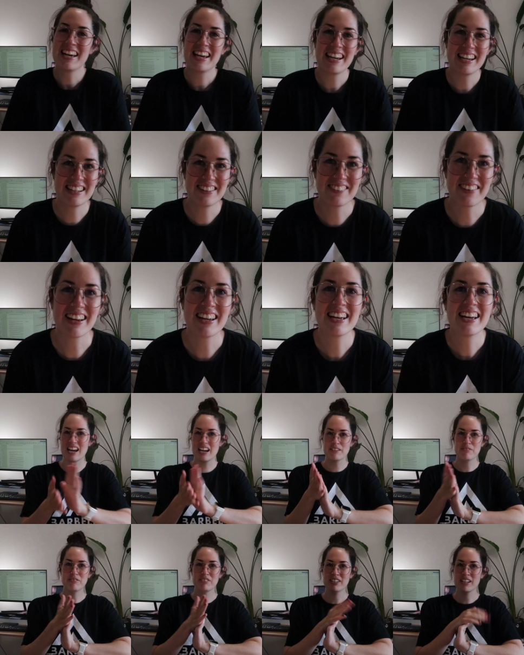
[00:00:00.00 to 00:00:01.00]
Anyway,
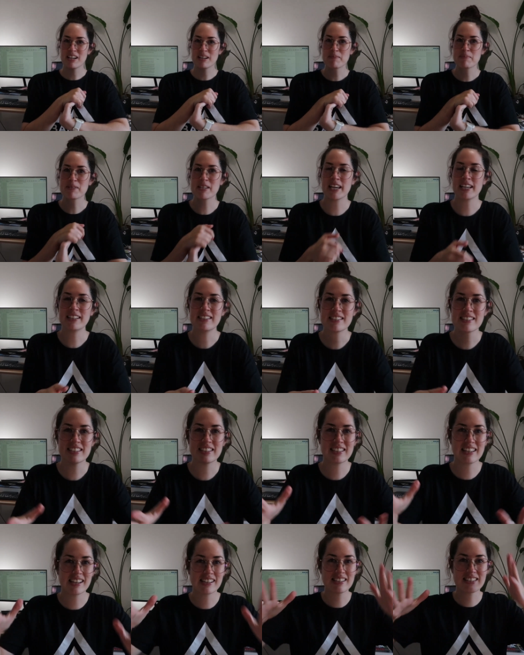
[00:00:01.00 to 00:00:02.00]
time for an update.
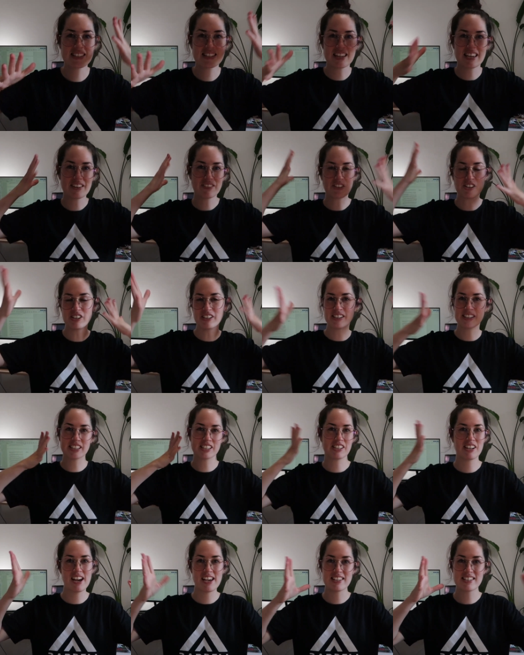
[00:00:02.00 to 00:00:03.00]
Yes, I've got the
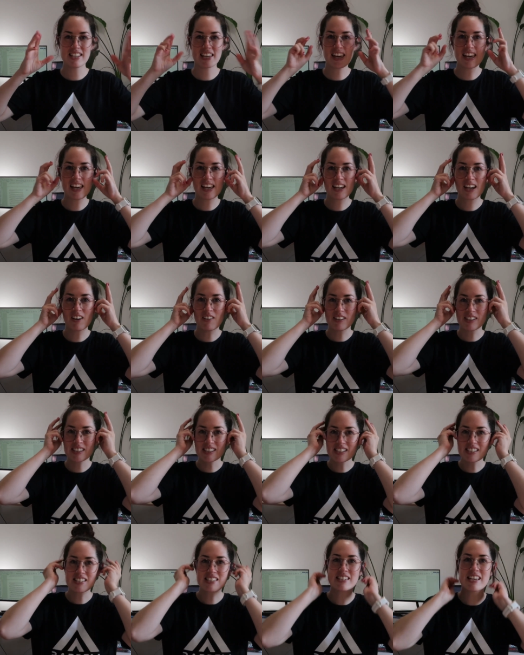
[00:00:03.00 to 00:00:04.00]
crazy hair going.
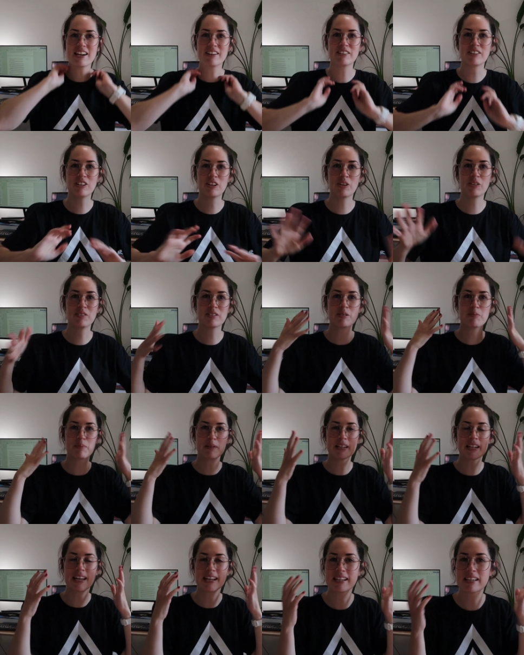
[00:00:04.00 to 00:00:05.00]
This is how you know it's
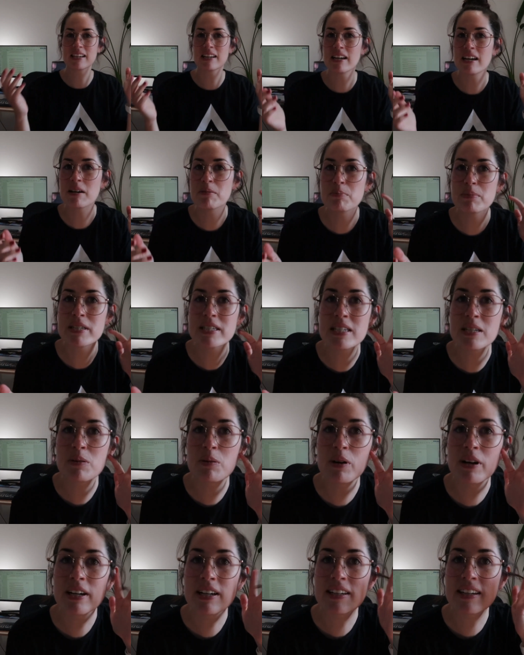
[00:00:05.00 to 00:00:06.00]
been like a busy
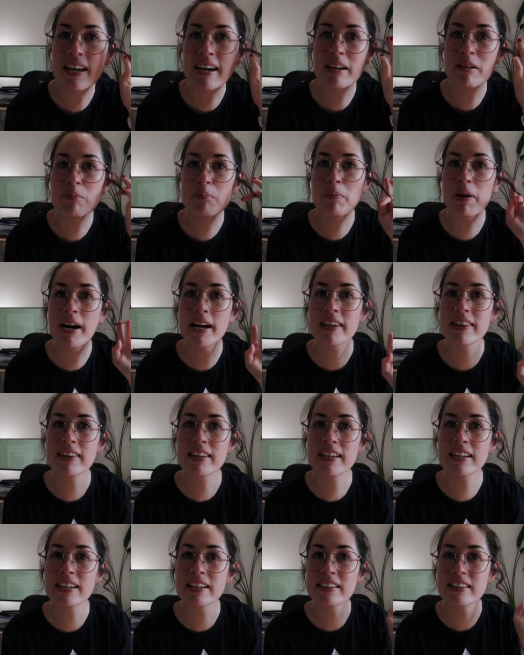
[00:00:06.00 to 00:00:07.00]
work day, but
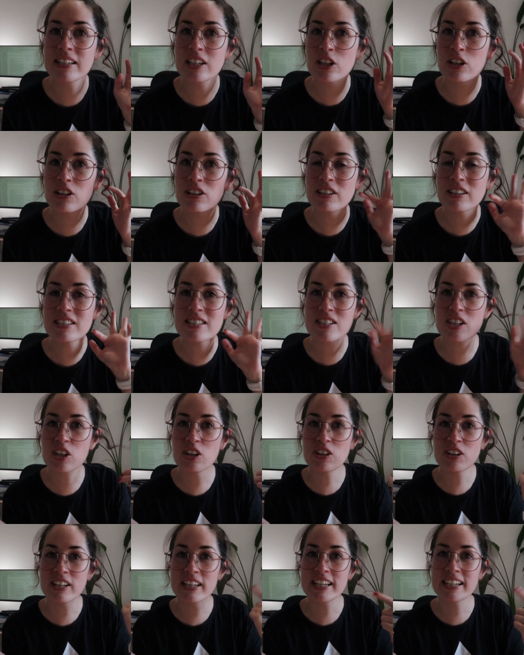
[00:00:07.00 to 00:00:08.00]
the curl is
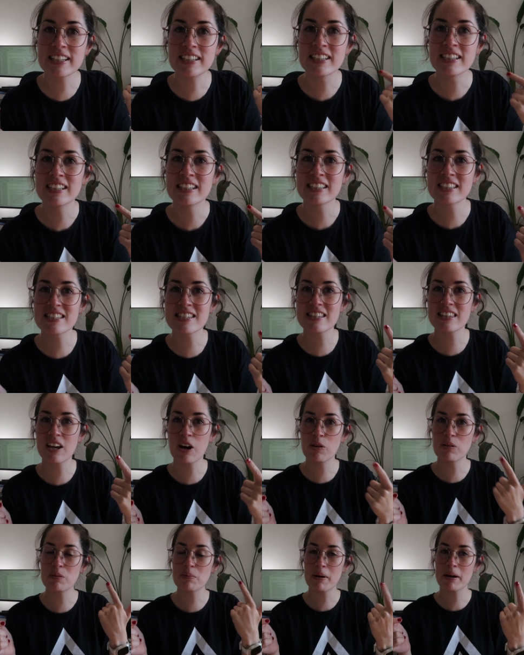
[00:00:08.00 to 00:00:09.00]
curling. This is the
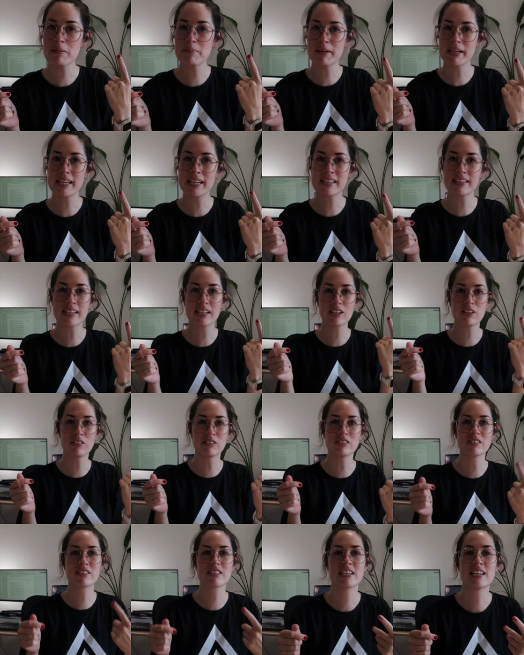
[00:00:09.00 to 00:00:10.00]
only part of my hair that
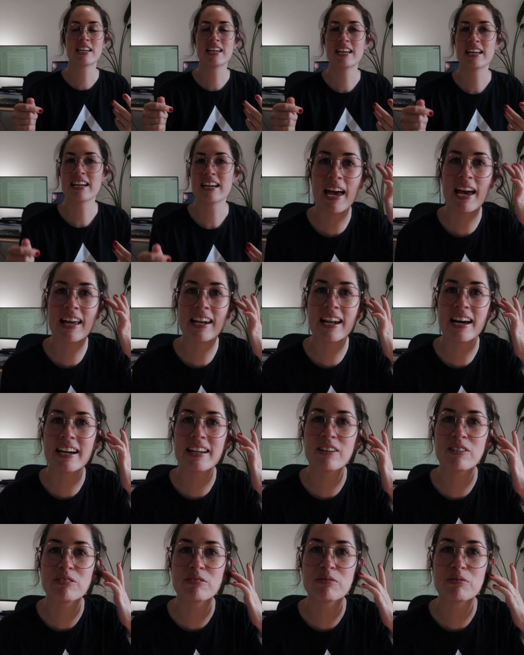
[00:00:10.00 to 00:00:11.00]
curls, and I
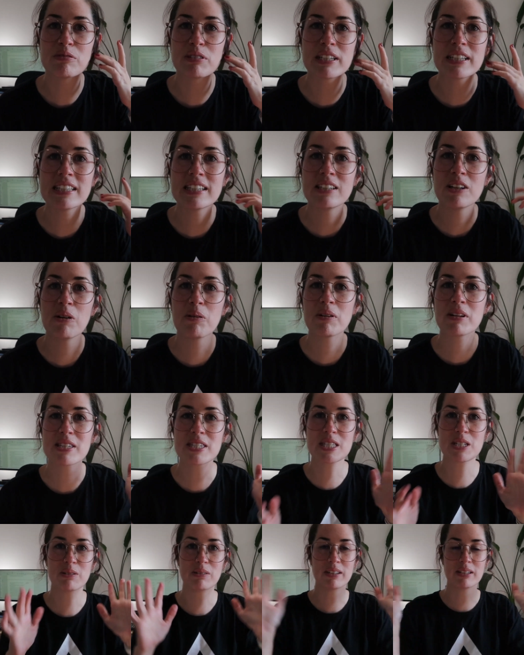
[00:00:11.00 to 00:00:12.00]
don't really know what it's
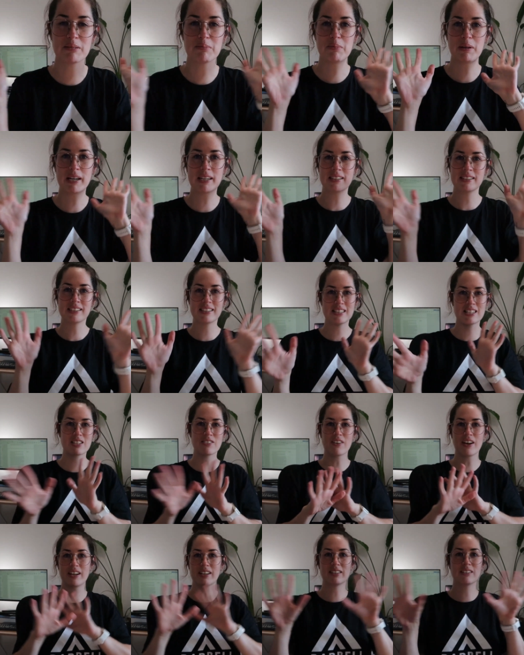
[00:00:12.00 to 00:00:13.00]
doing, but it's
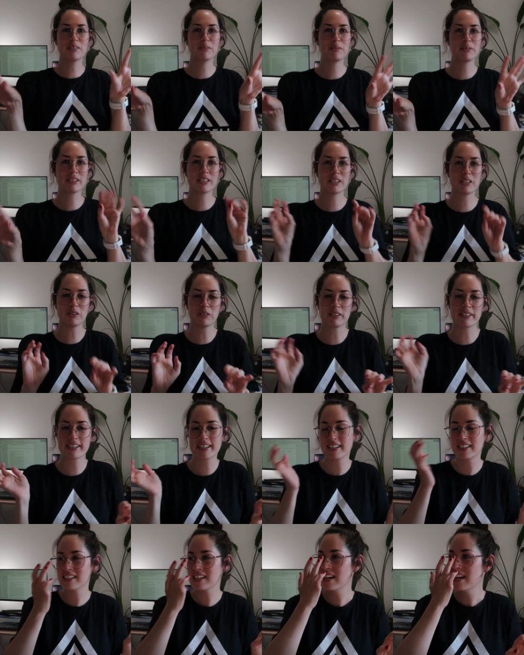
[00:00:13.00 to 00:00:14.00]
fine. We're ignoring
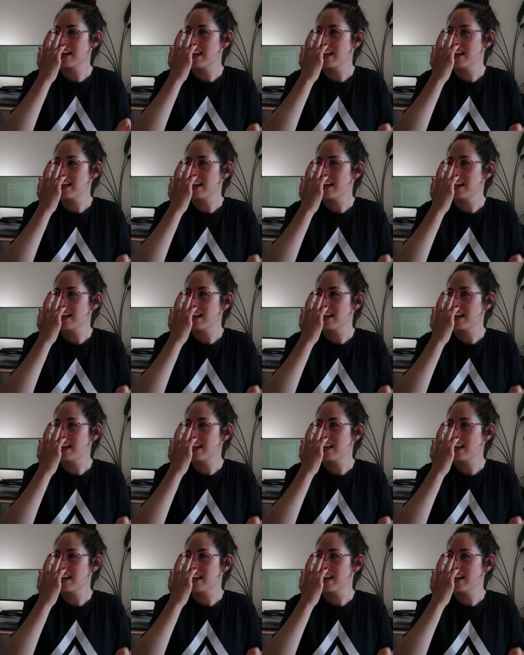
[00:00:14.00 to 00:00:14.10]
it.